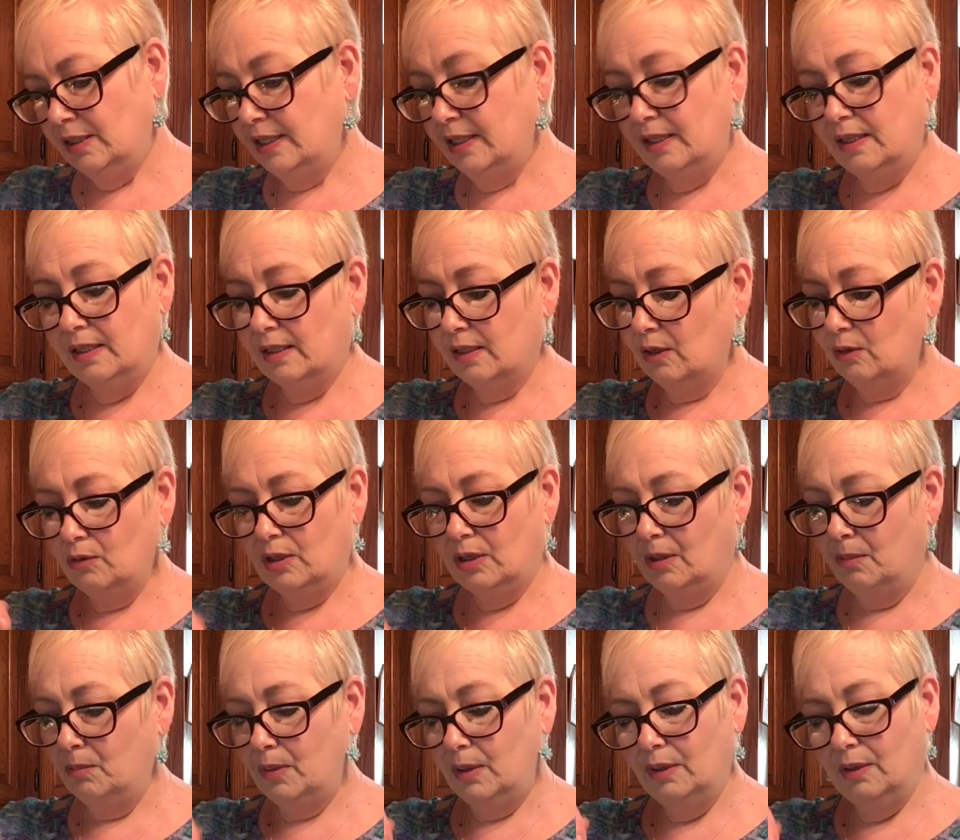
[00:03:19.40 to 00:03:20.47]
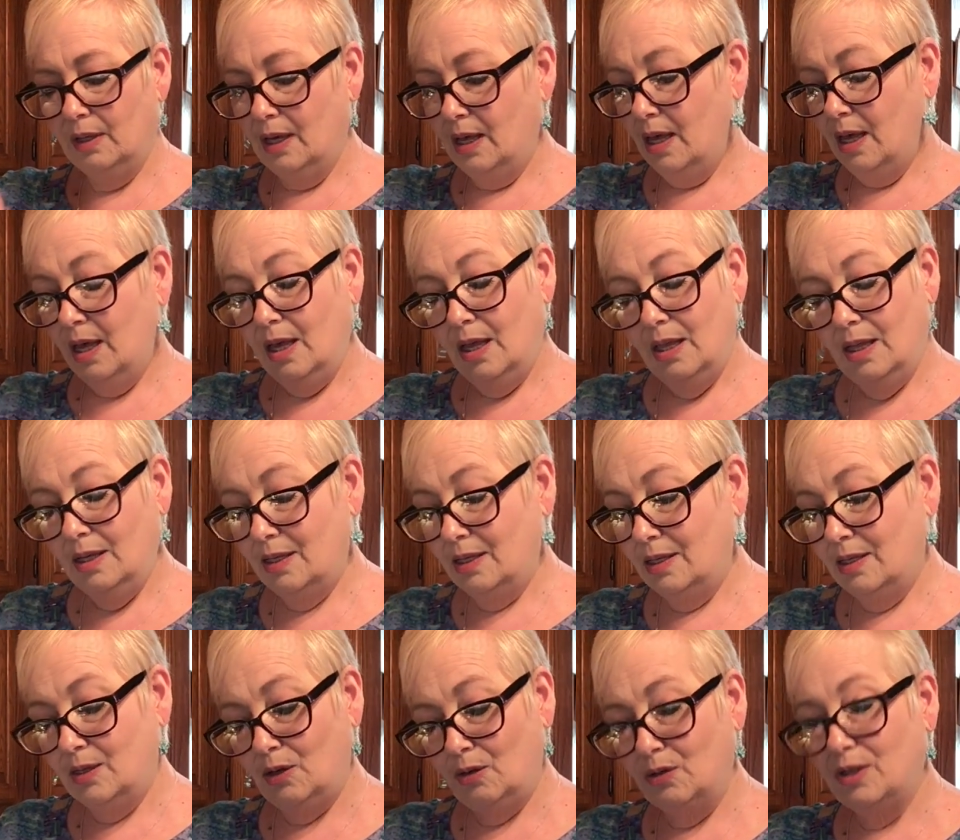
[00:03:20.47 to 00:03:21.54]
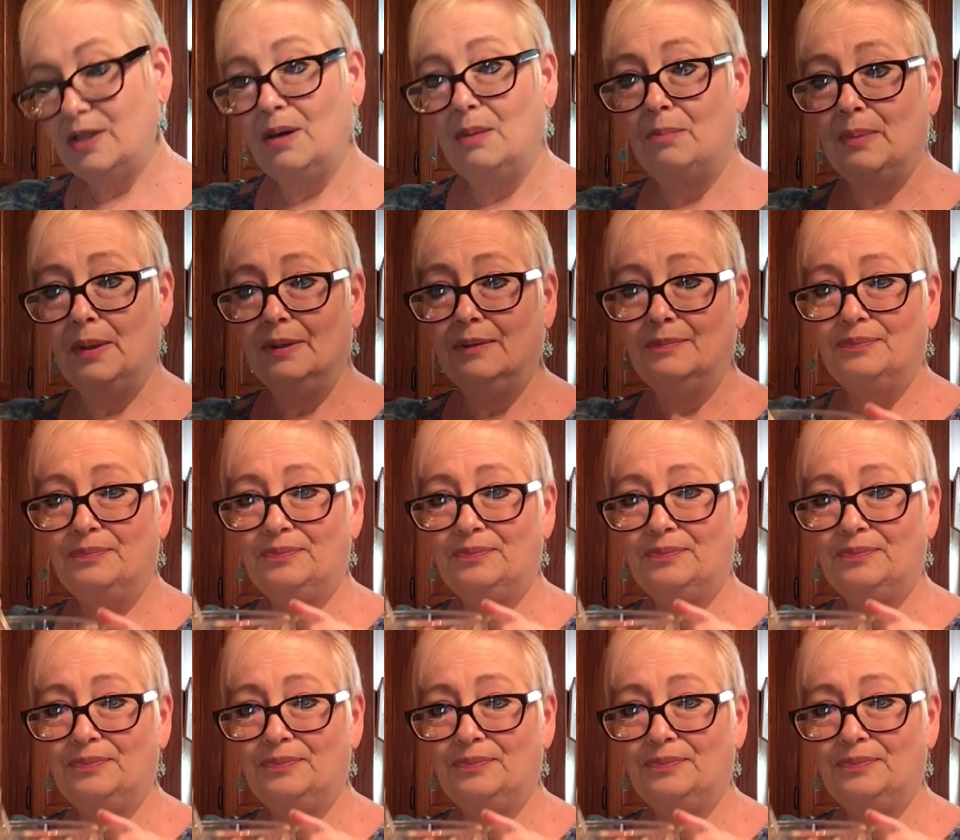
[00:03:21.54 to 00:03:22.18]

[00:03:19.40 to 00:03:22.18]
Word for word: This is so simple. This is so simple.